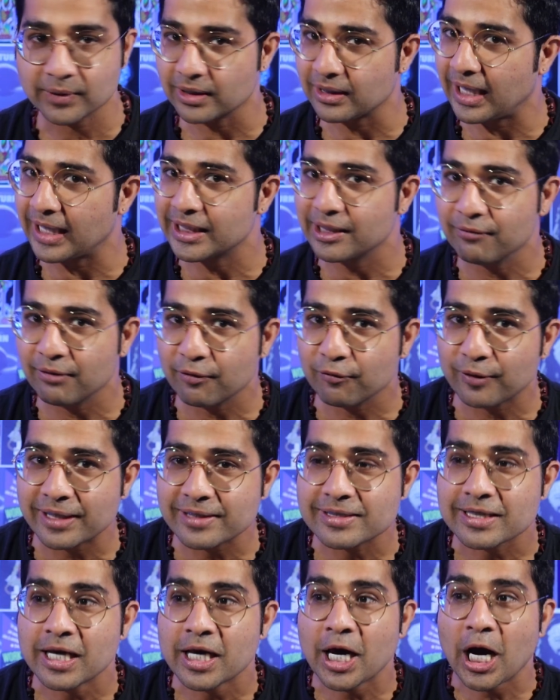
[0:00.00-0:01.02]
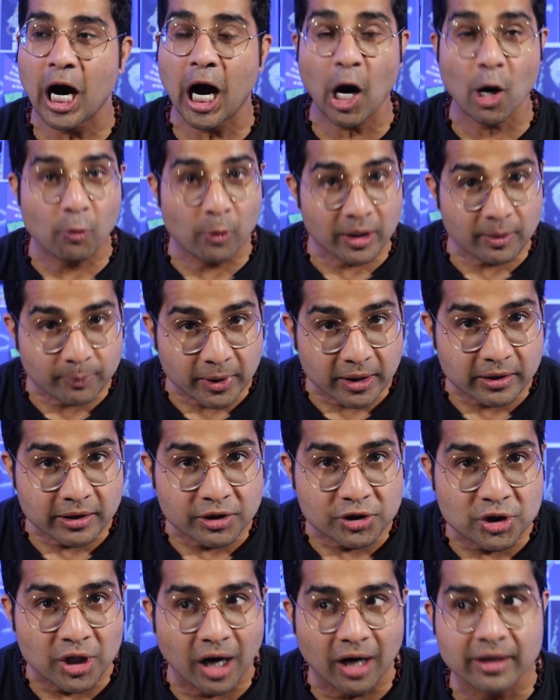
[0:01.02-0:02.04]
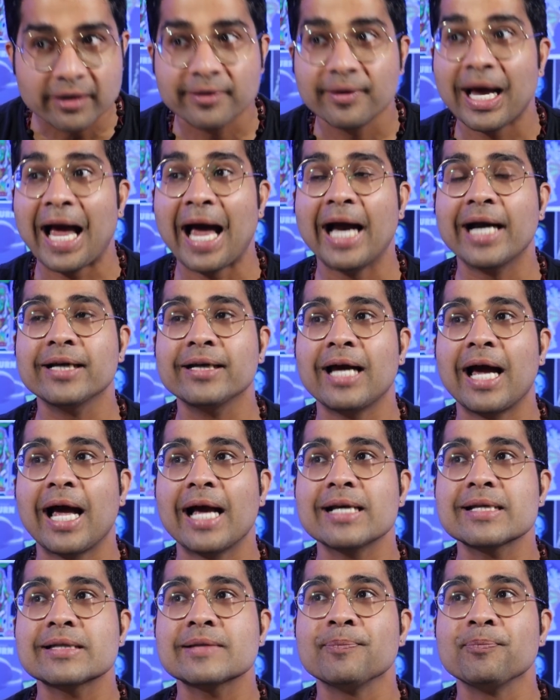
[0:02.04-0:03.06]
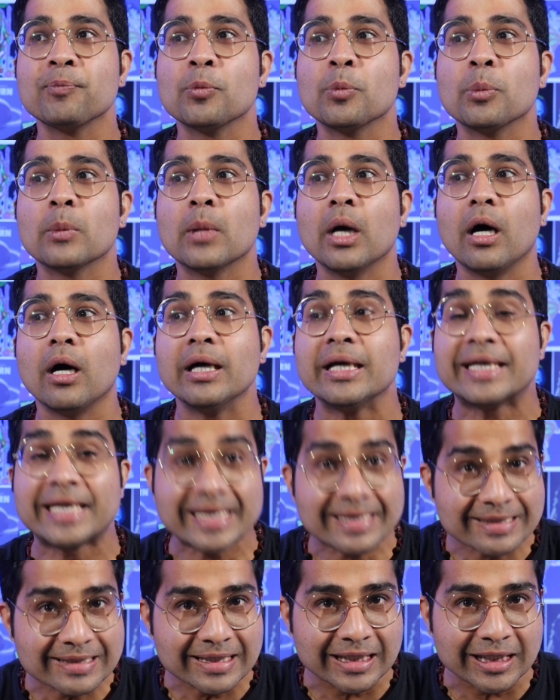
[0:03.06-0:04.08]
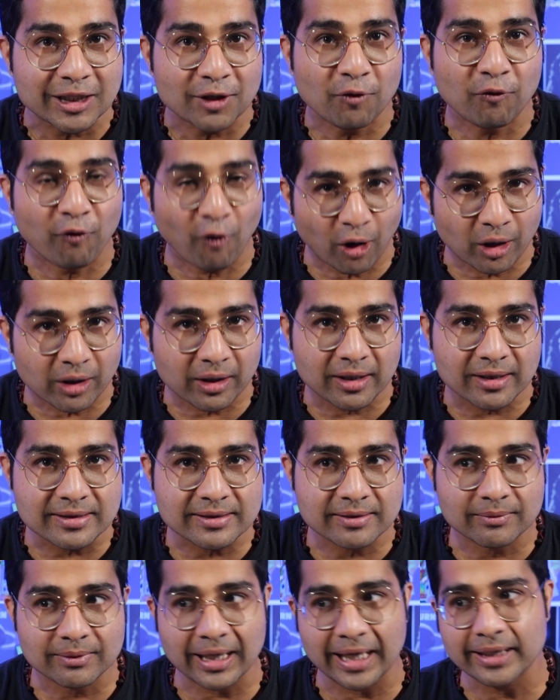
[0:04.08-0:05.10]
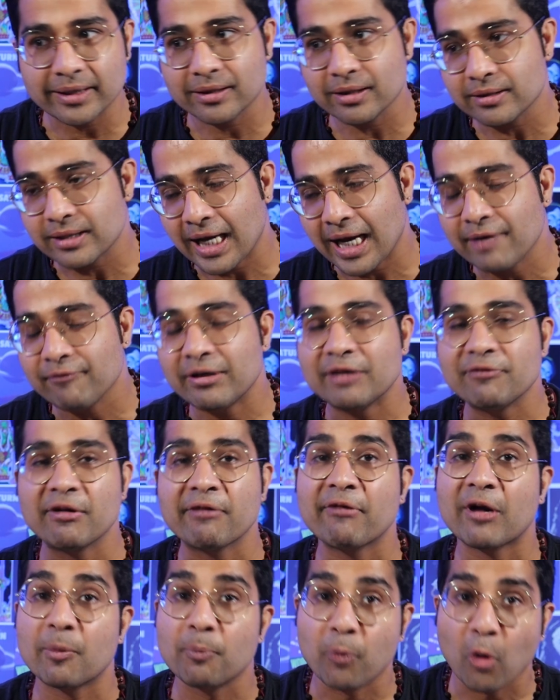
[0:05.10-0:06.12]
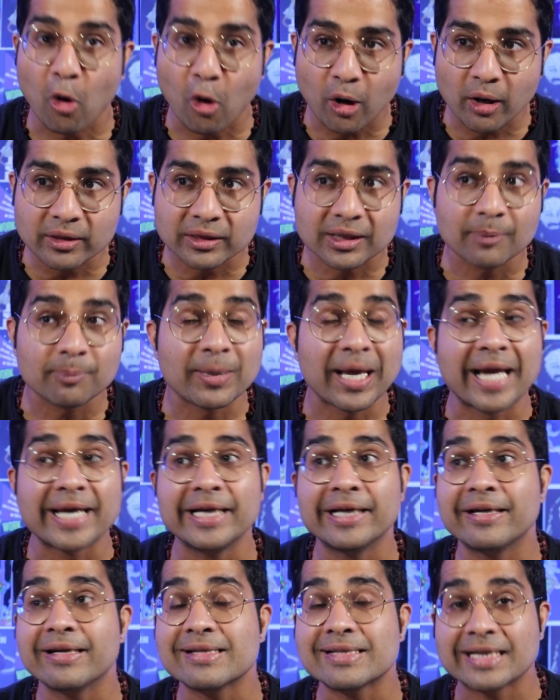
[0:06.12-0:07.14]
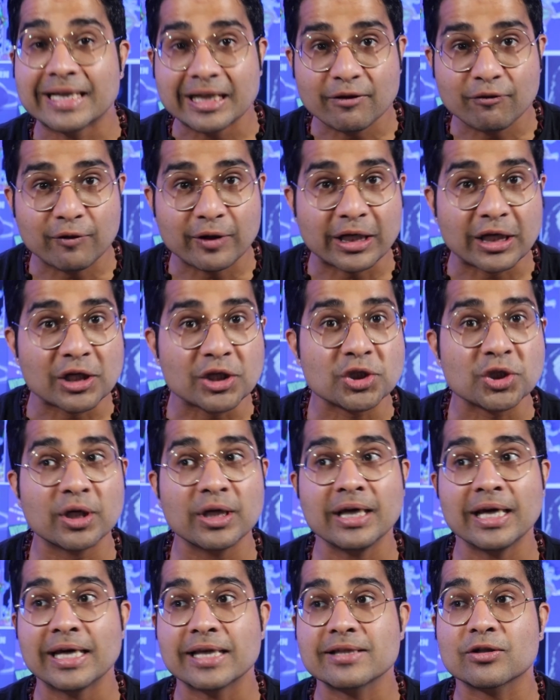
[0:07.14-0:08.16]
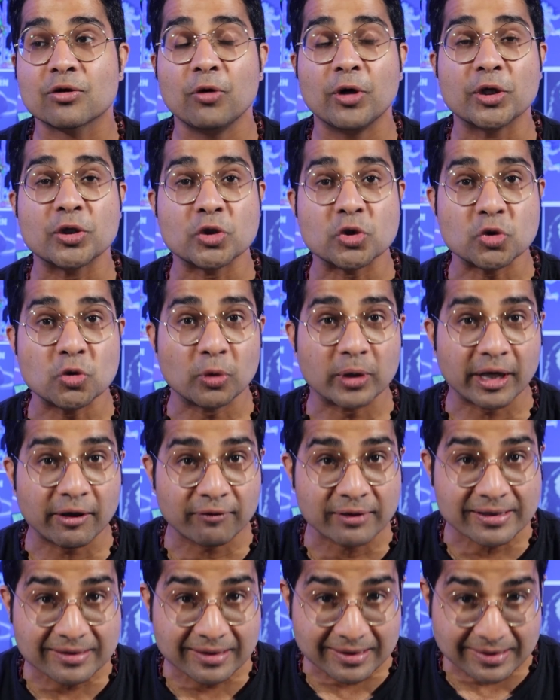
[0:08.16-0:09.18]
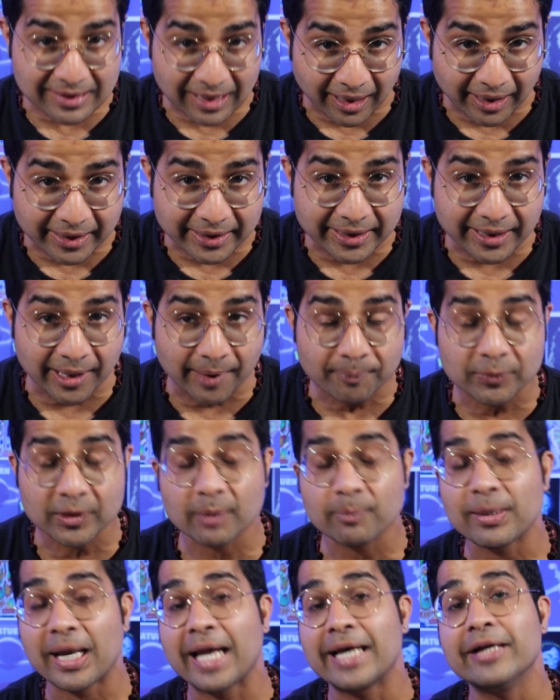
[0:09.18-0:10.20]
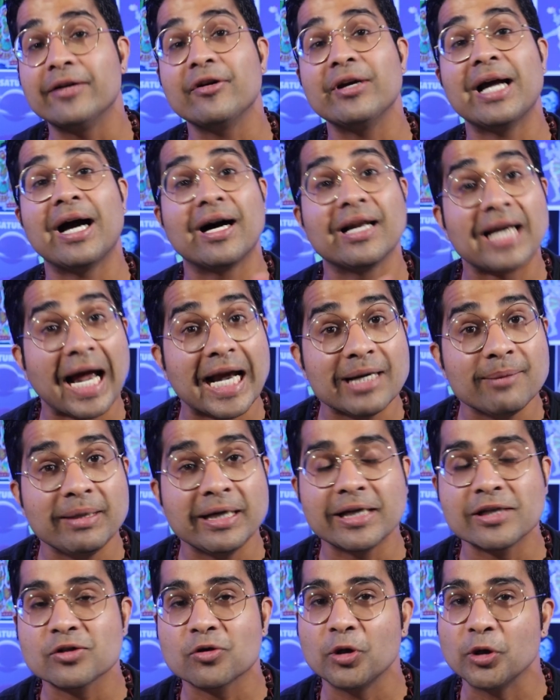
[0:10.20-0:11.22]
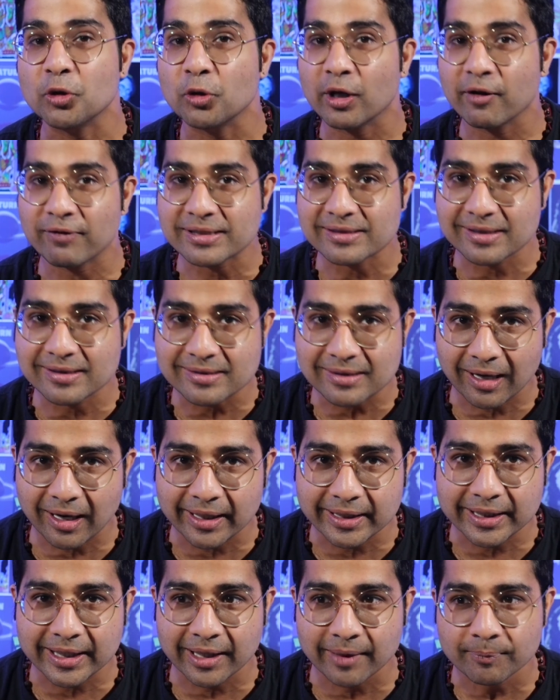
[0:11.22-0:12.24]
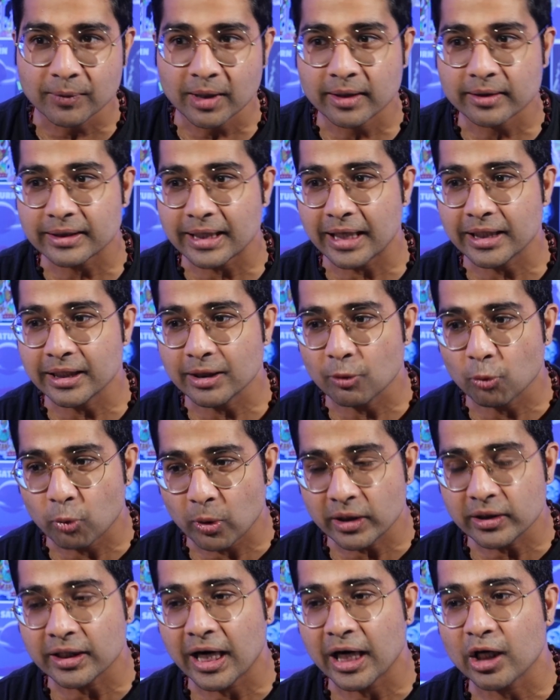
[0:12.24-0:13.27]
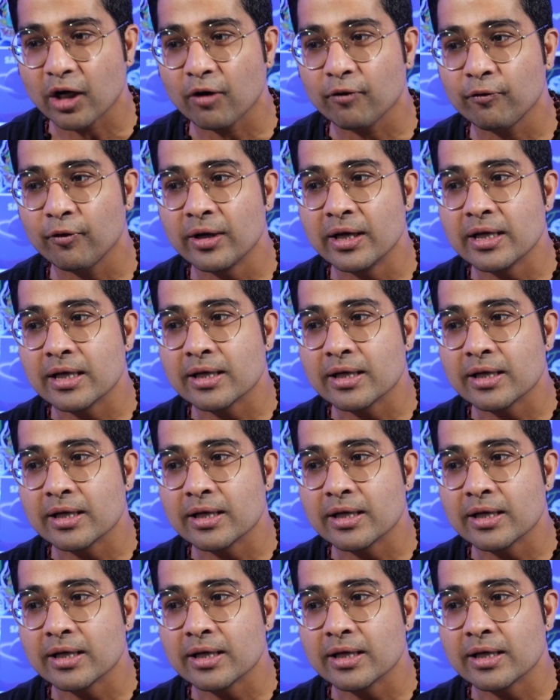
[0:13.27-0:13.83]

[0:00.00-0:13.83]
Like the way friends, our birth chart act as a destiny for us. Like the time when we were born, the planetary signification is going to give us this idea. The planetary alignment is going to give us this idea that what kind of